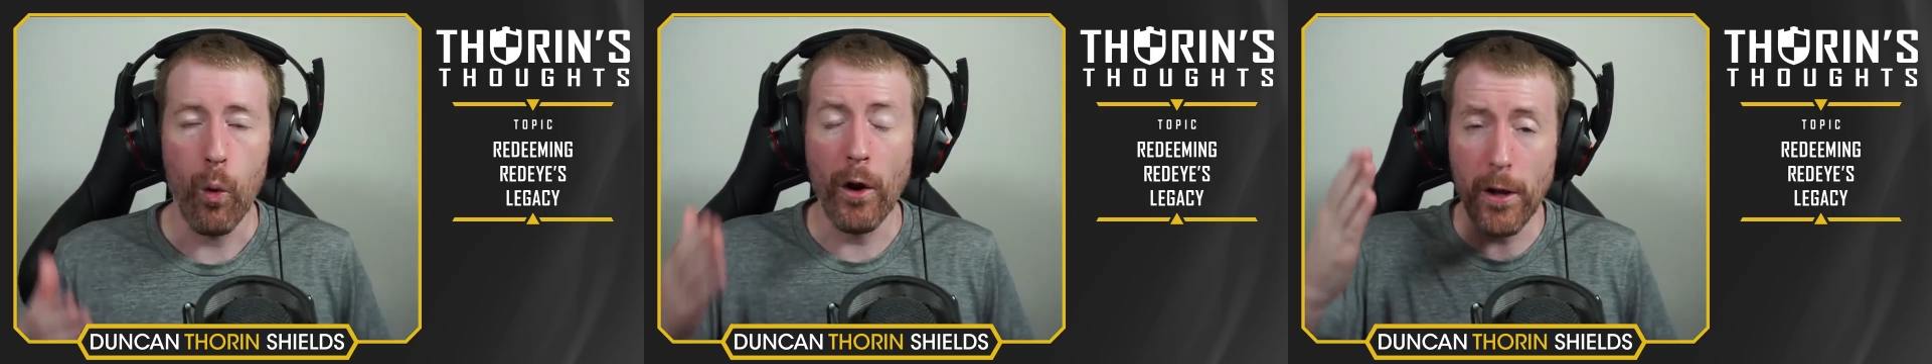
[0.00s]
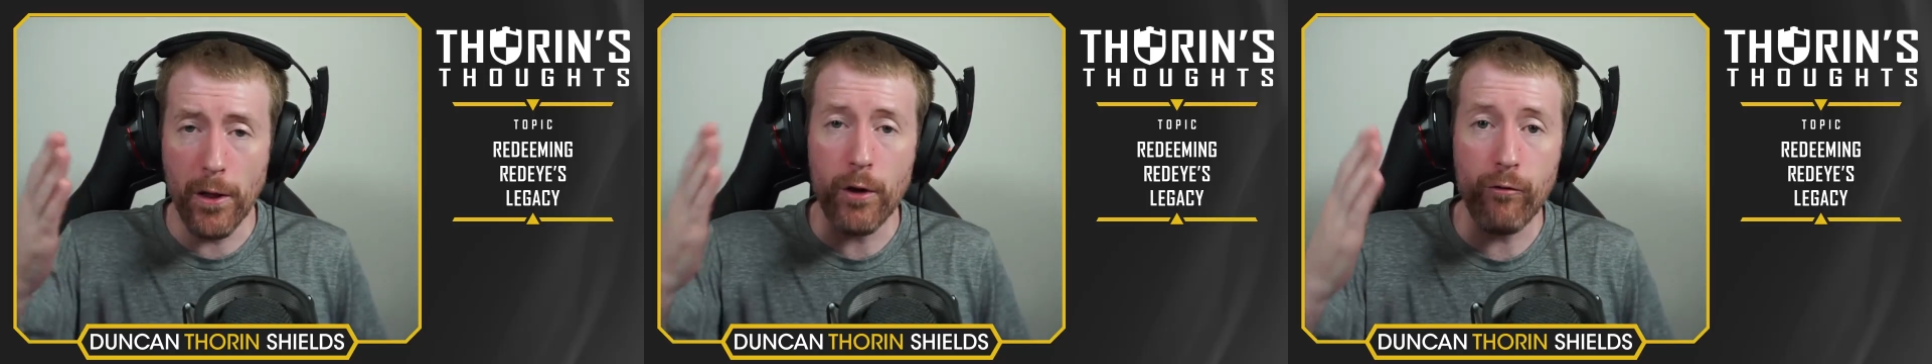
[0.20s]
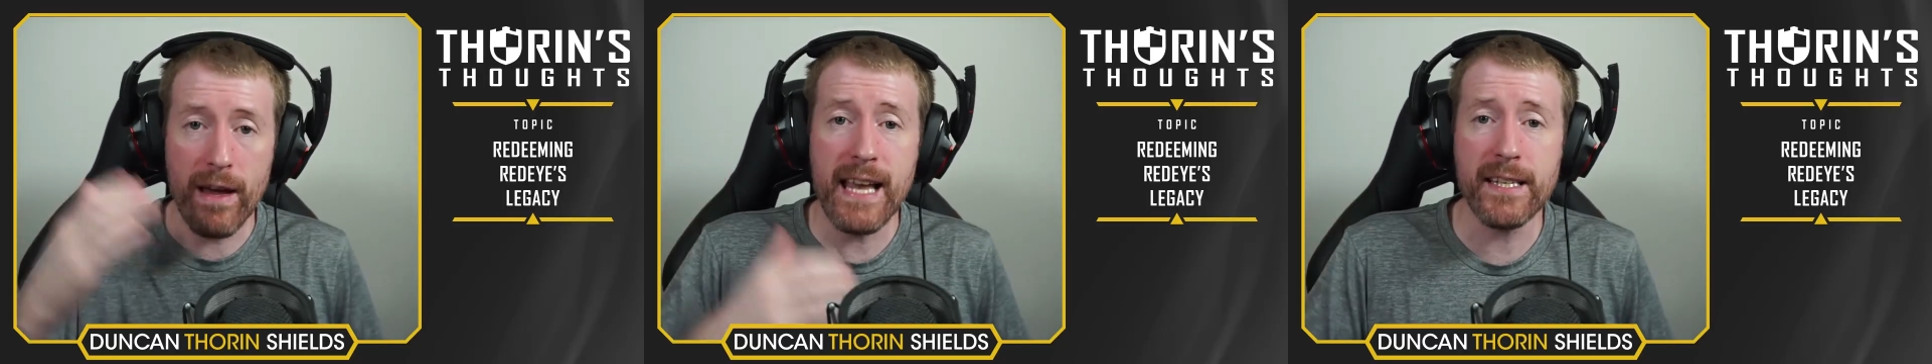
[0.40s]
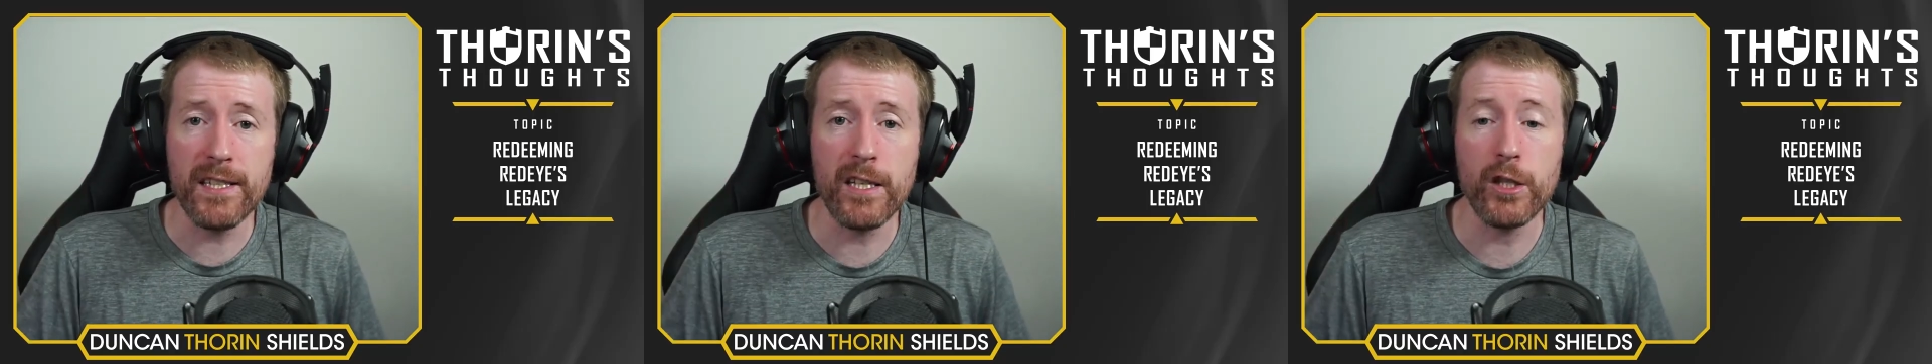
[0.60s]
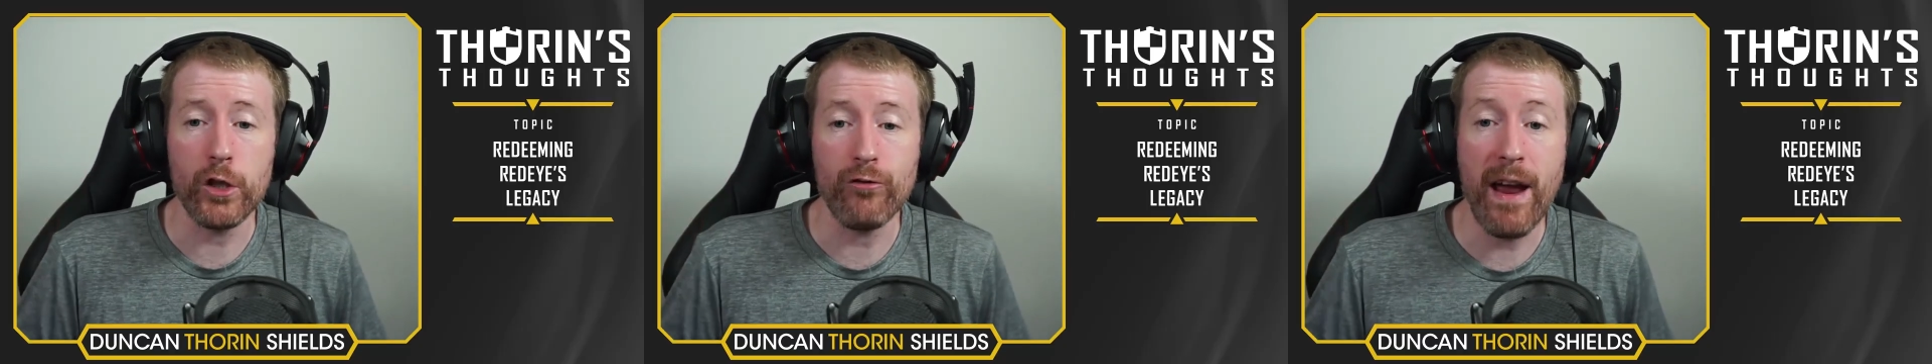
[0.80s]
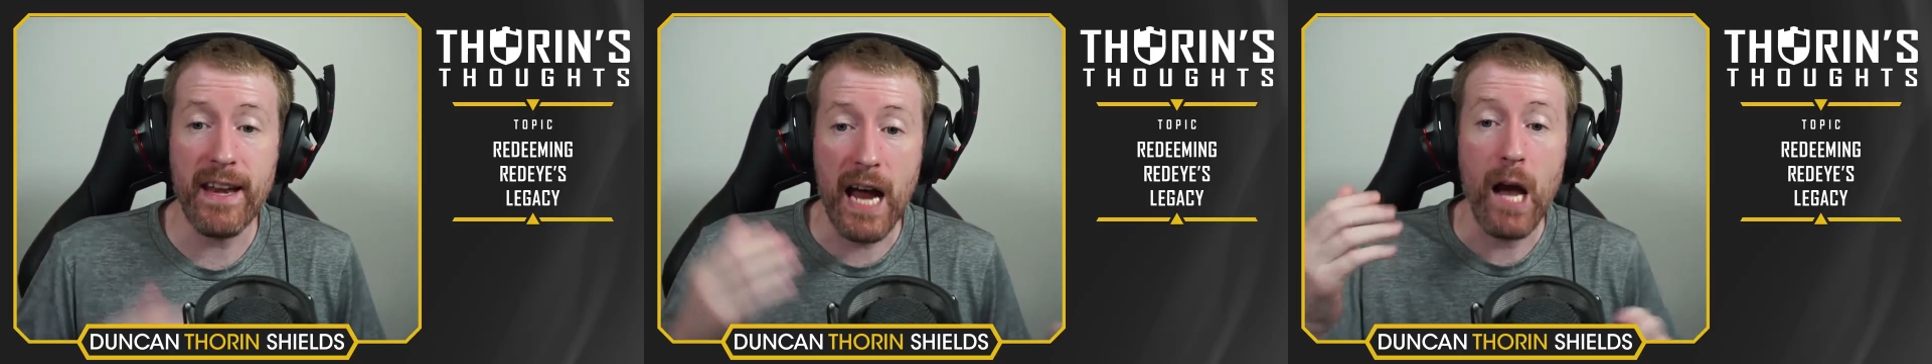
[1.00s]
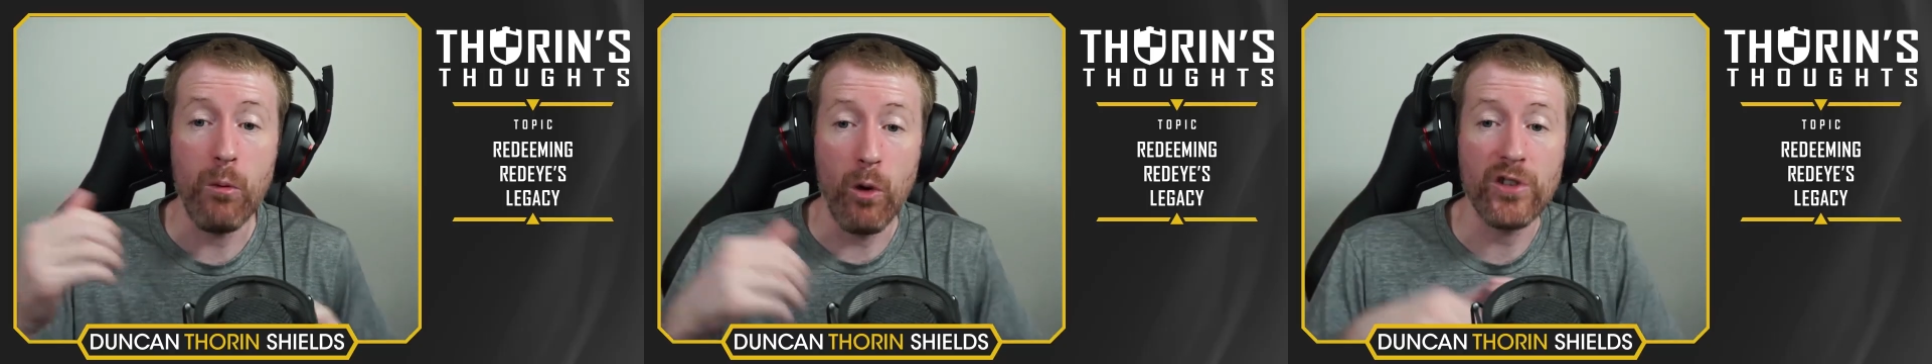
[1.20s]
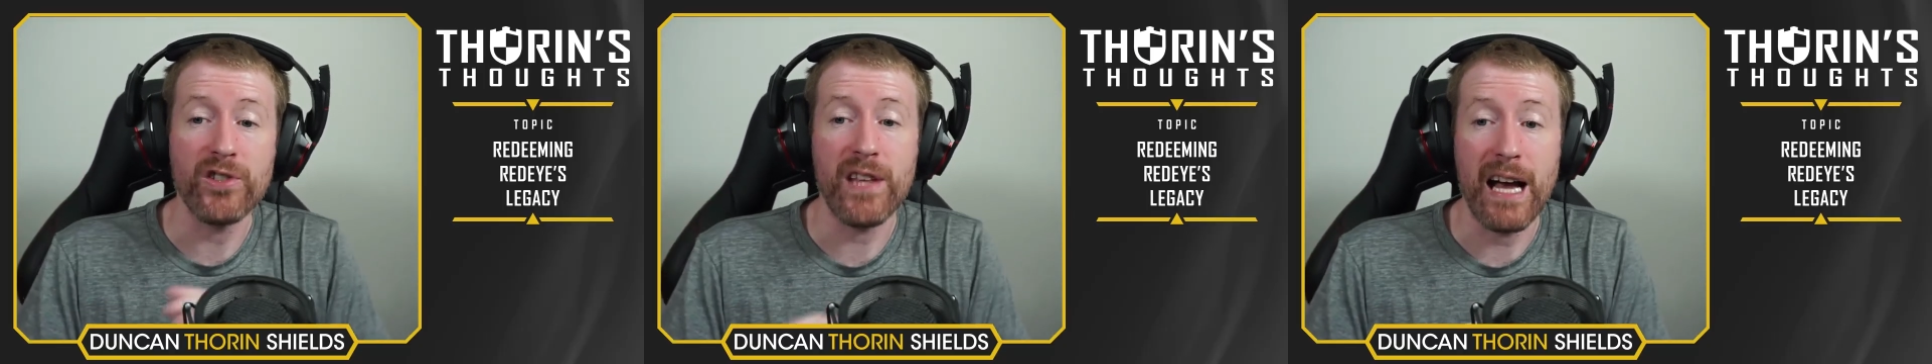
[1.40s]
One of the reasons ReDeYe
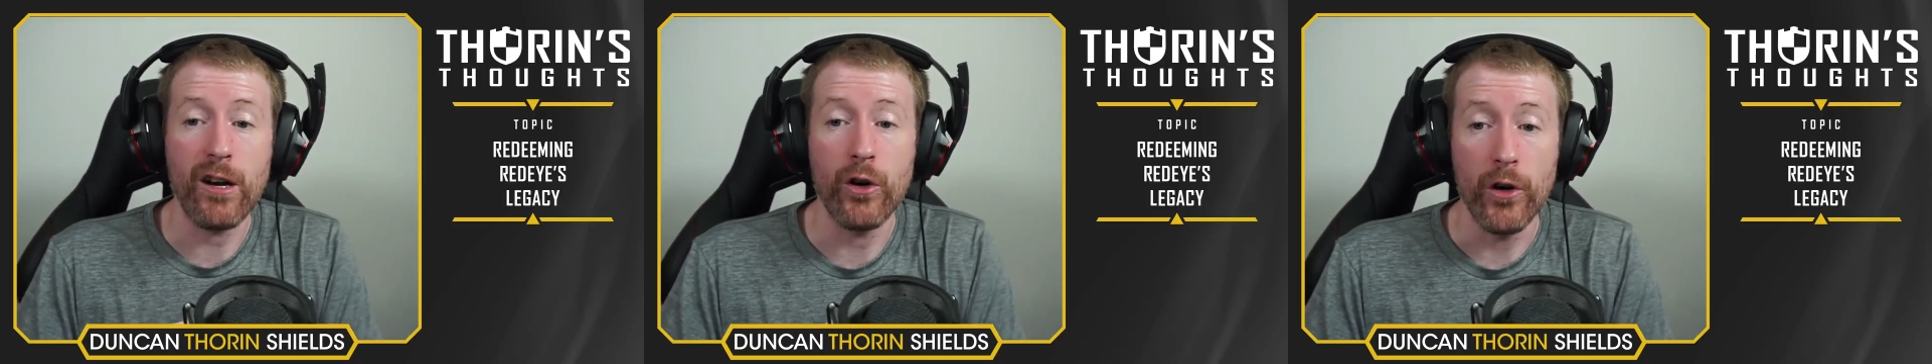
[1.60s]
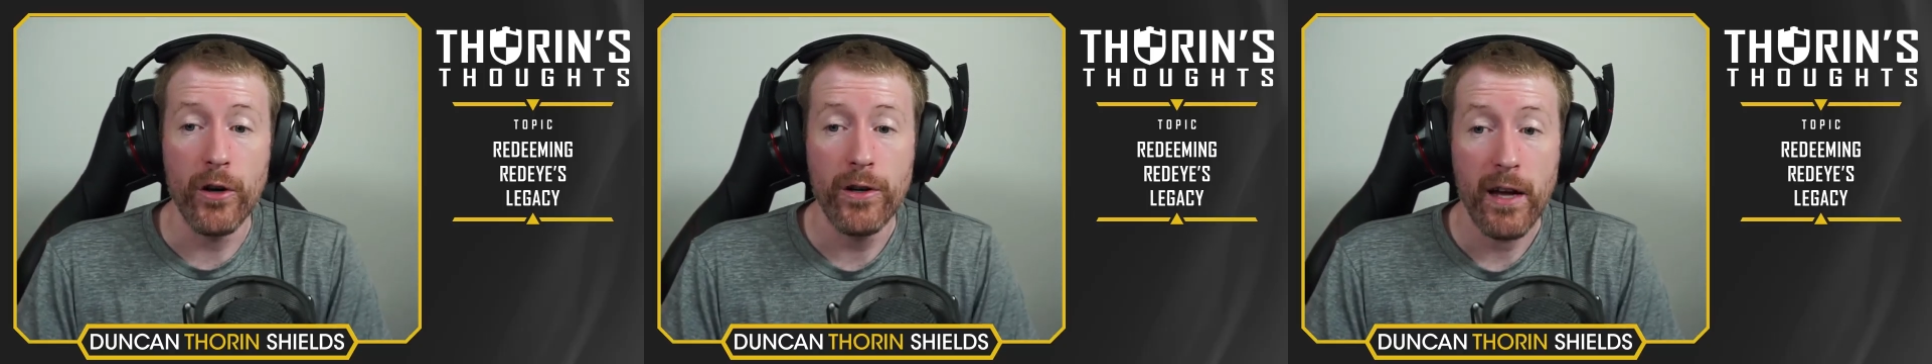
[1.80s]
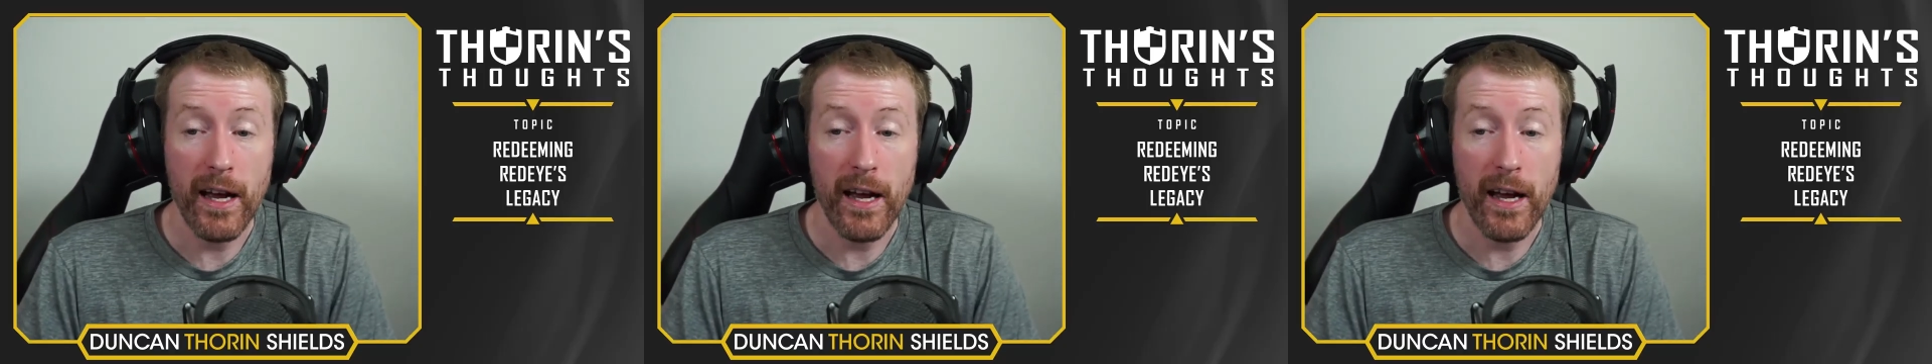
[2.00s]
was that good